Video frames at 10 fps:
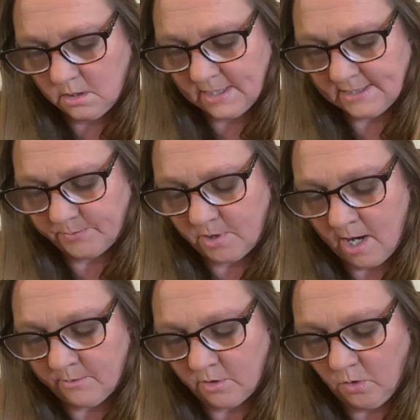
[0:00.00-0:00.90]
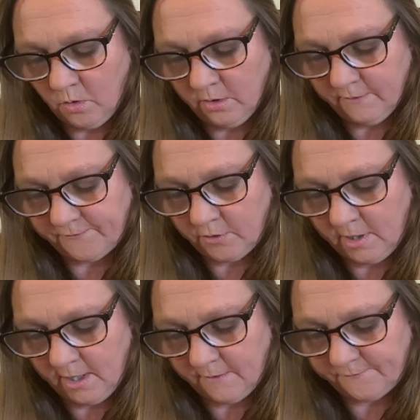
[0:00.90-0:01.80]
It's a primer,
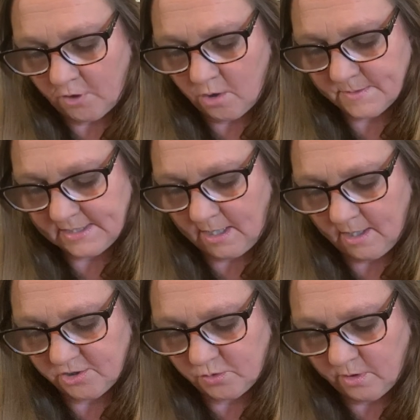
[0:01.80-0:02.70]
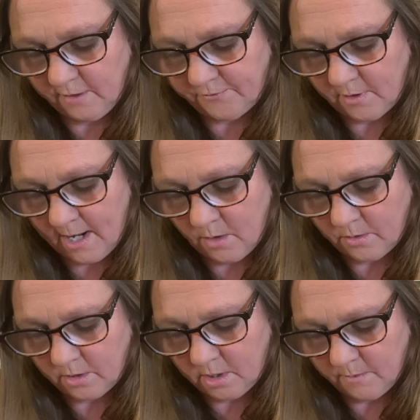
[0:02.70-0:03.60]
oil-free and firm skin,
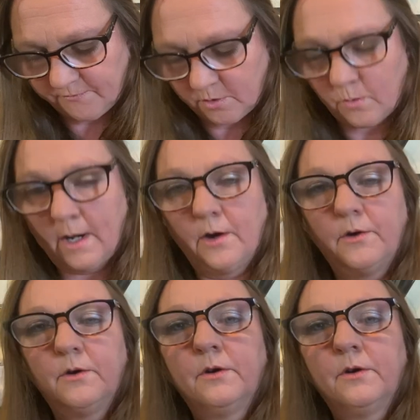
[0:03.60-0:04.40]
24-hour comfort wear.